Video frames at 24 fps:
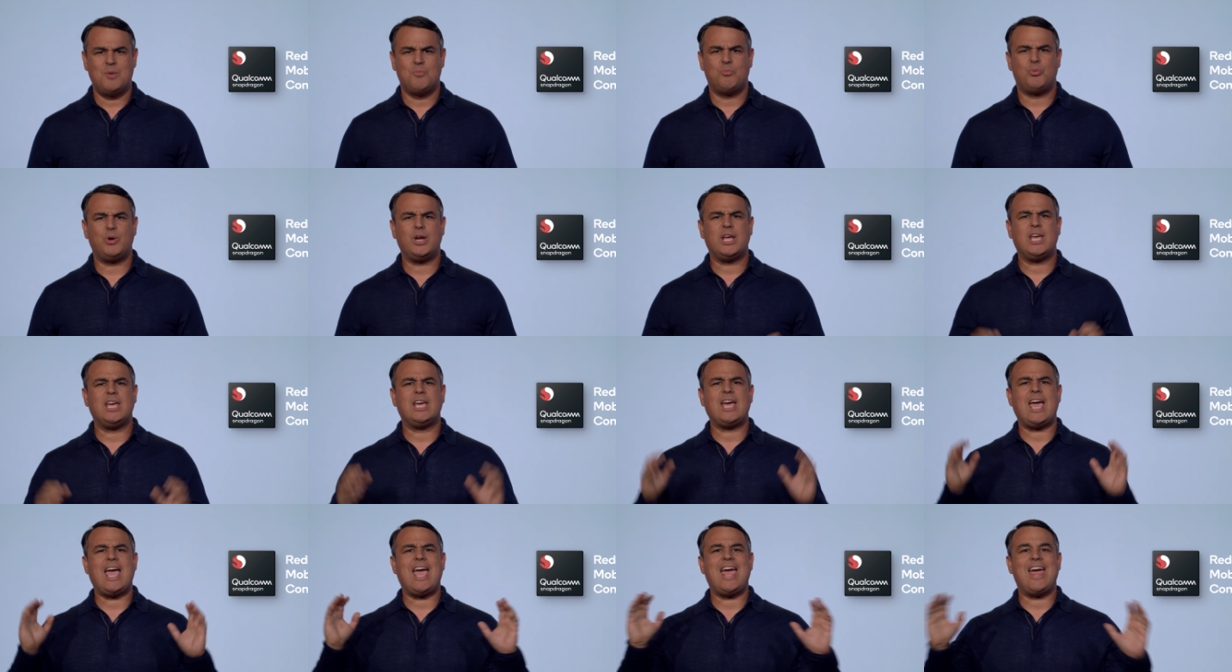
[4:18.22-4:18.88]

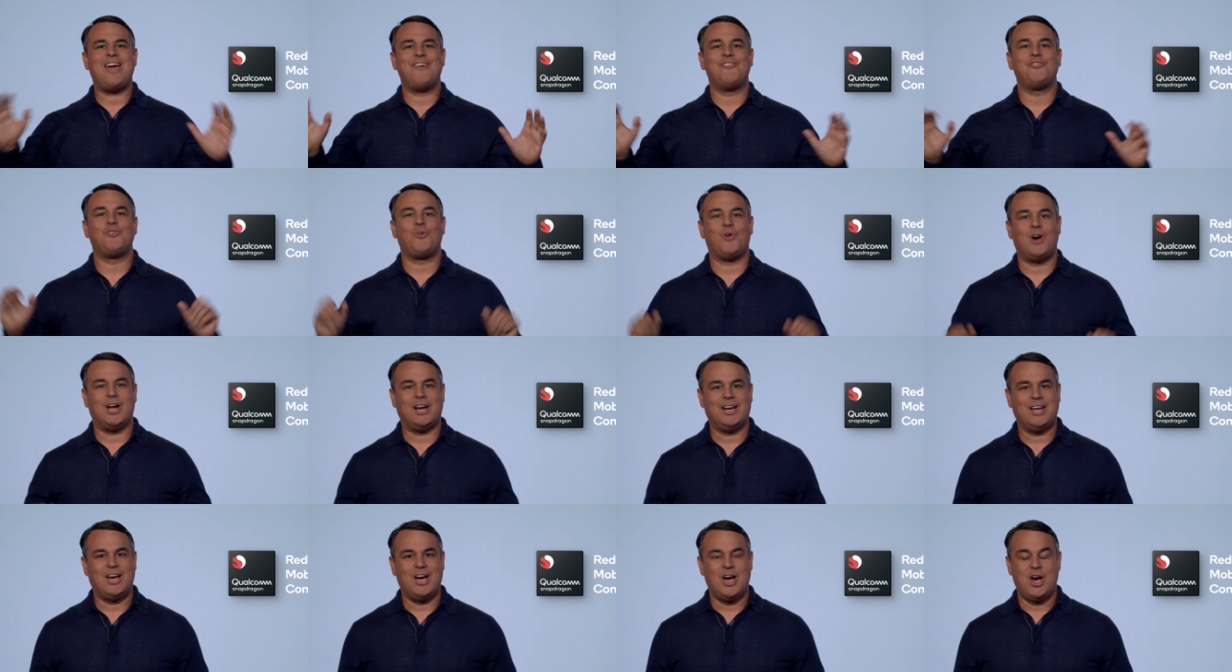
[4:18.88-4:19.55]
bringing
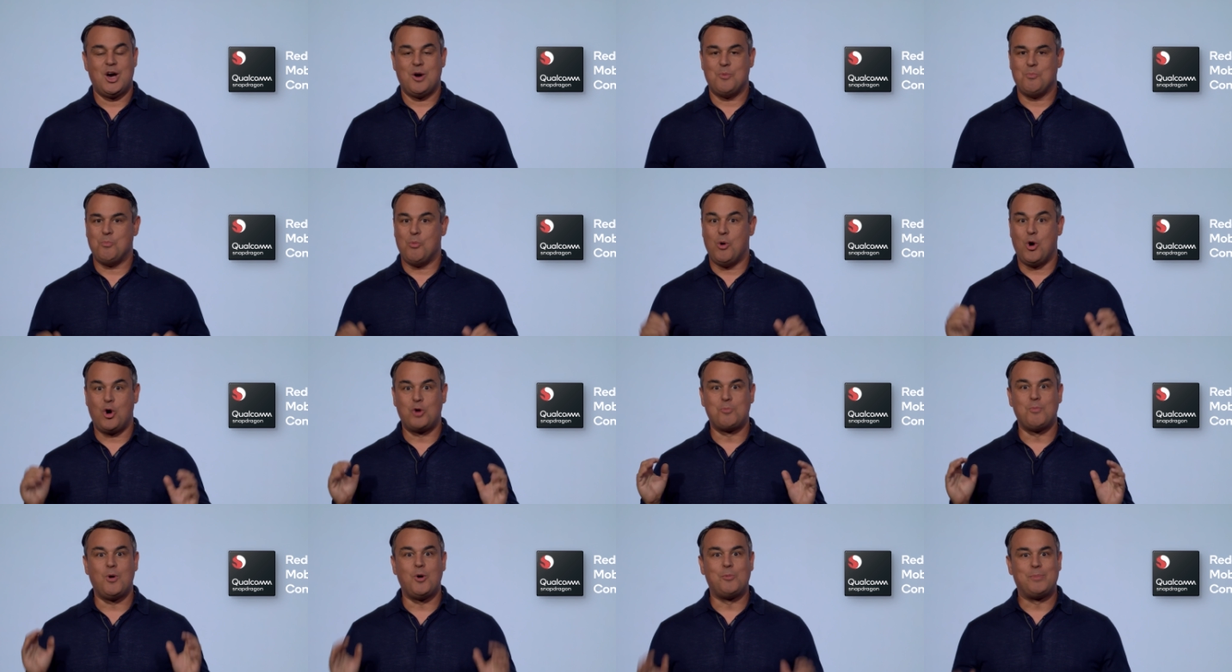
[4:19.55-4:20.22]
everyone
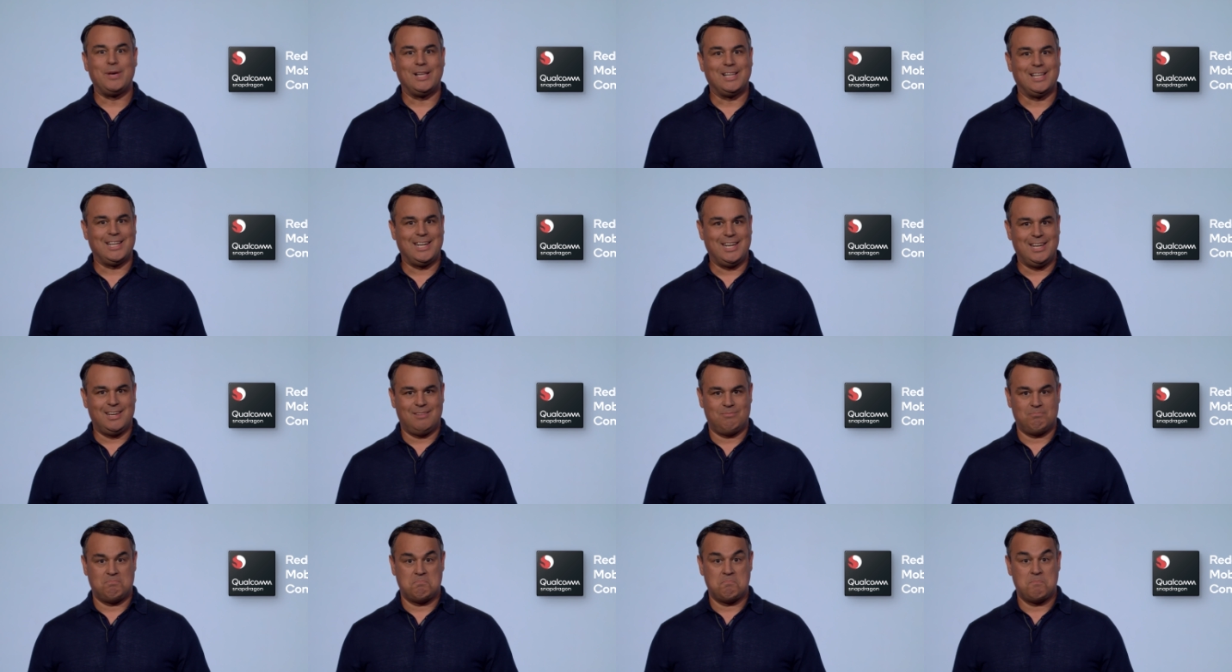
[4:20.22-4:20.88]
more
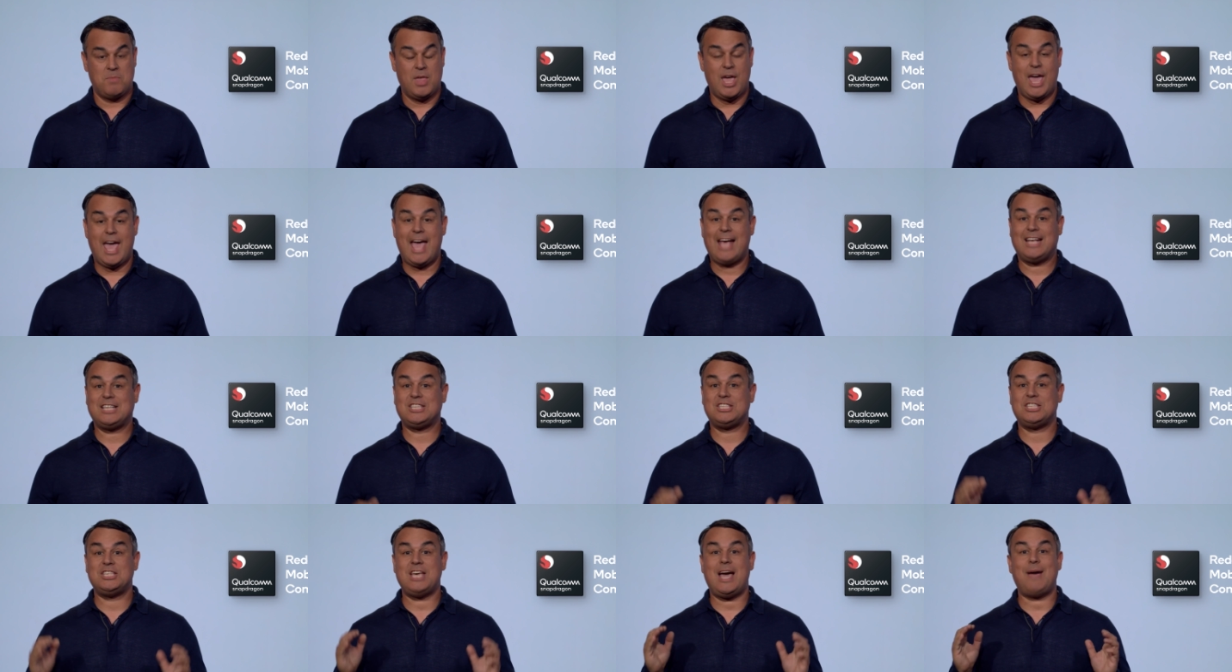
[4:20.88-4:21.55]
mobility,
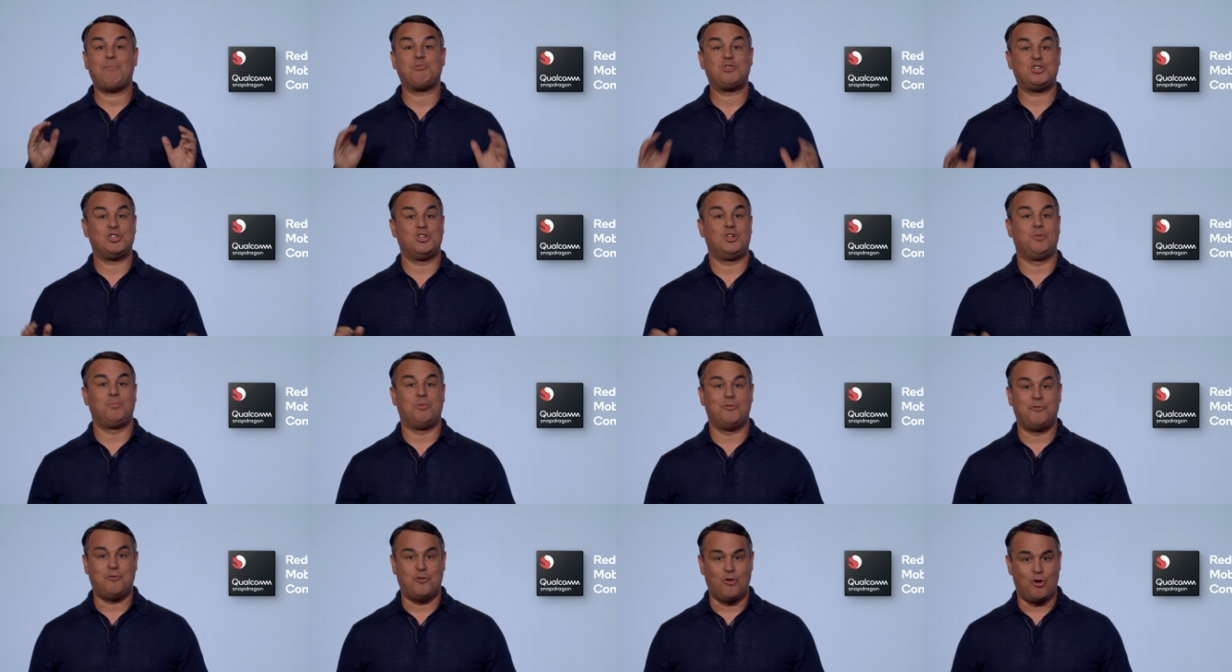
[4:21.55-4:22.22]
exceptional
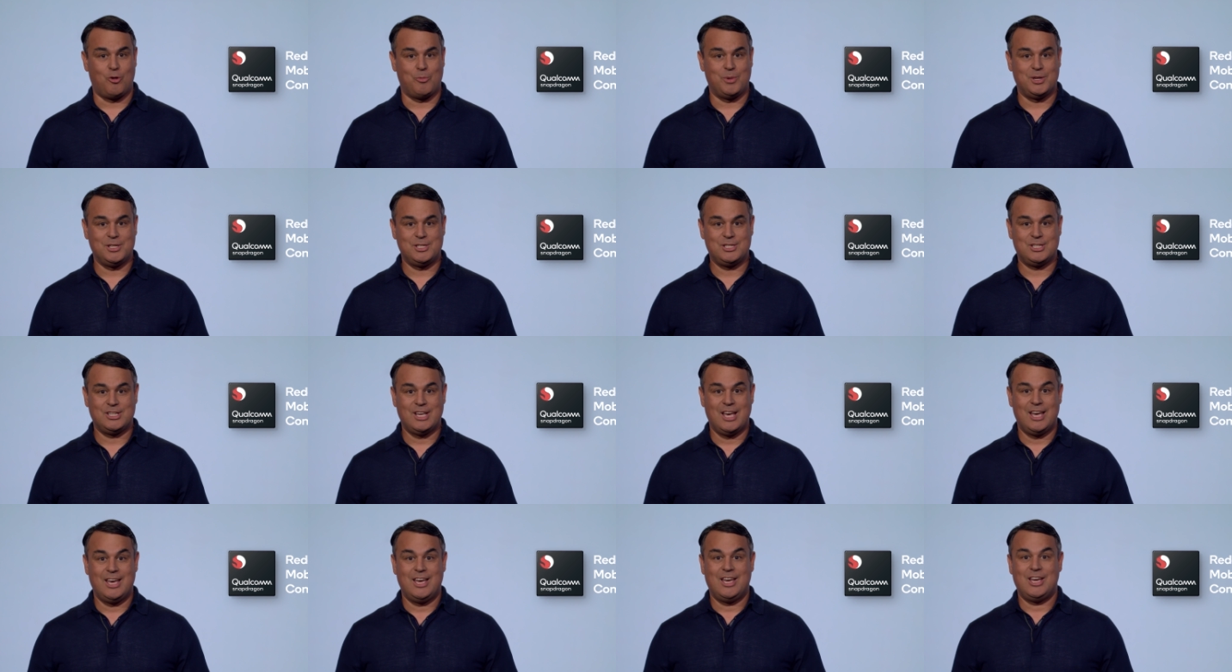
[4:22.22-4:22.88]

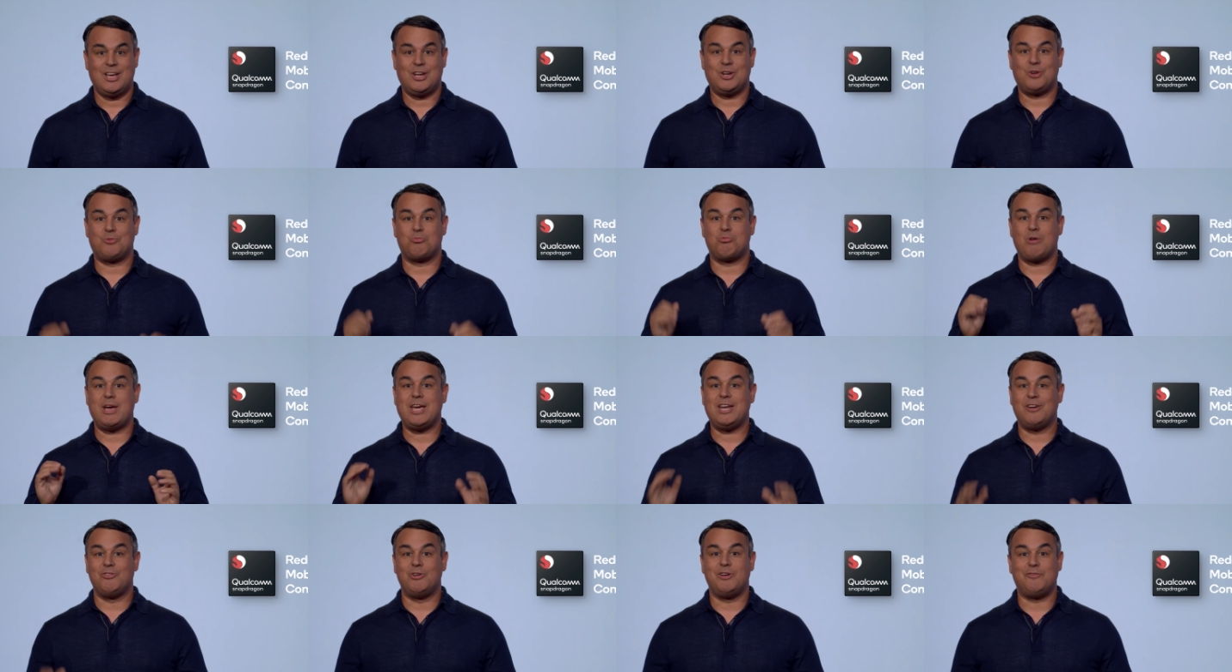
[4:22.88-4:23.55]
performance,
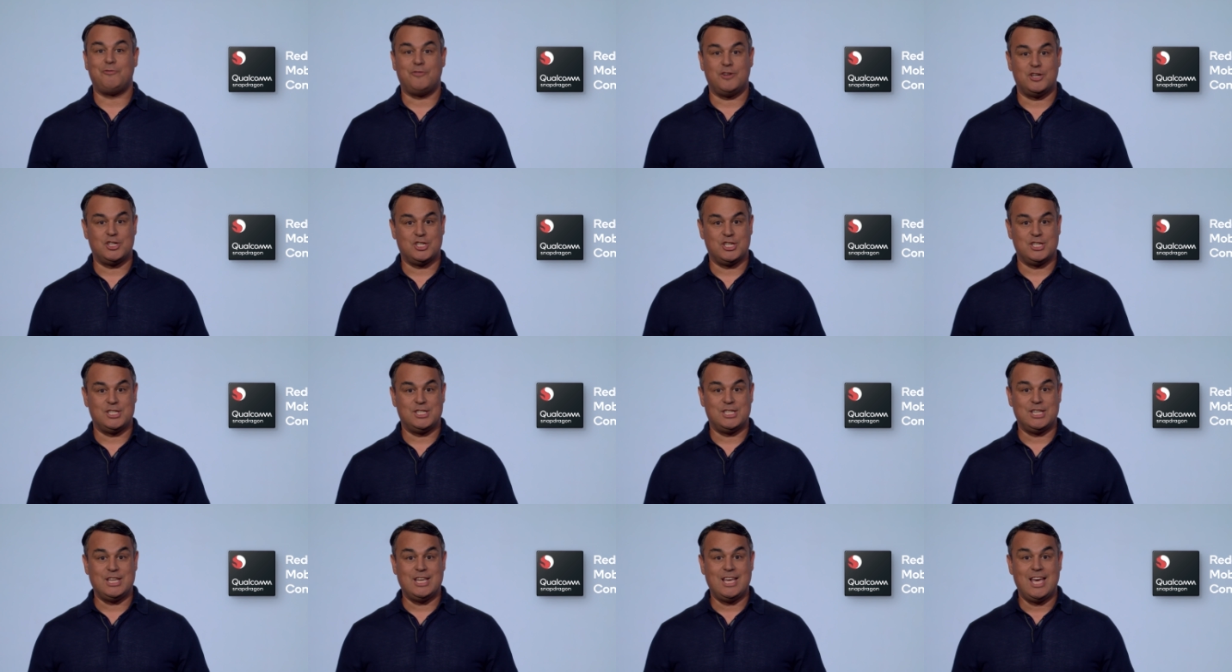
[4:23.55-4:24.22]
greater
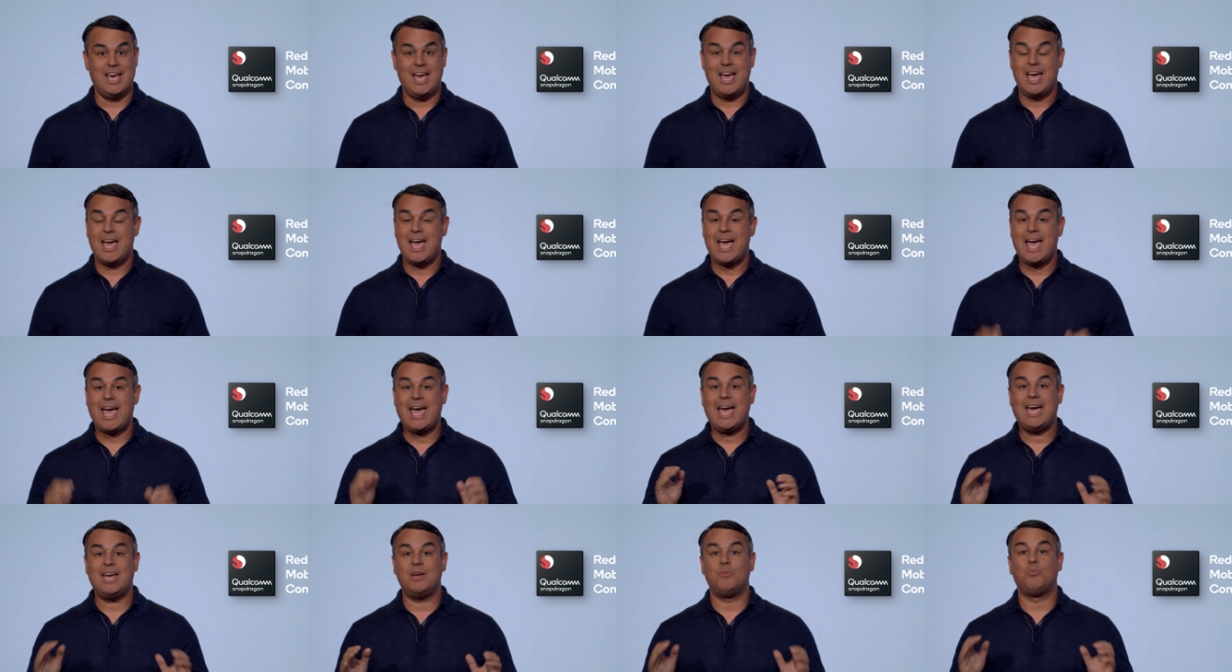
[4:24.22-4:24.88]
efficiency,
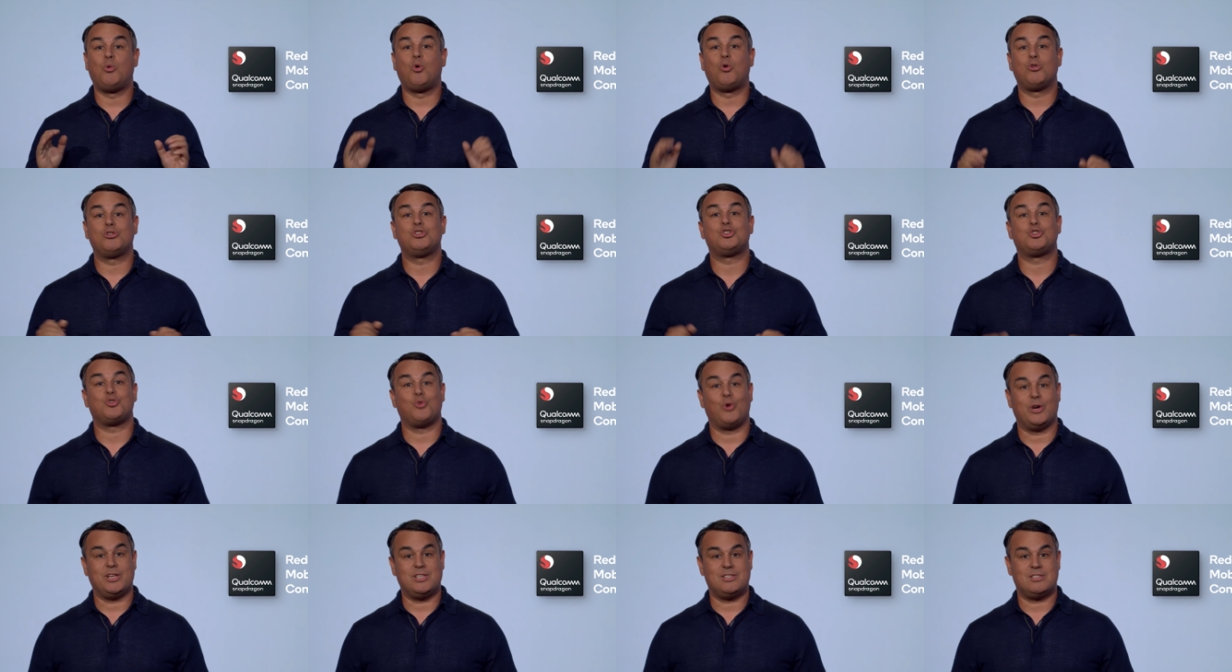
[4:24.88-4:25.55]
and more
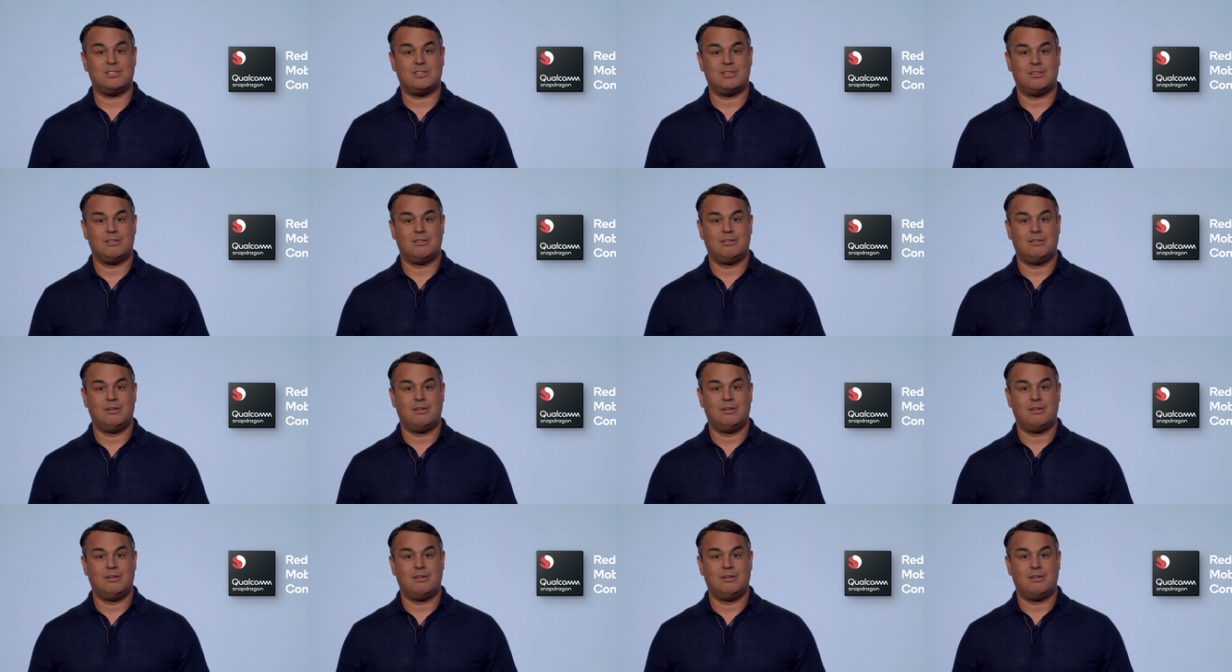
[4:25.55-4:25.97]
choice,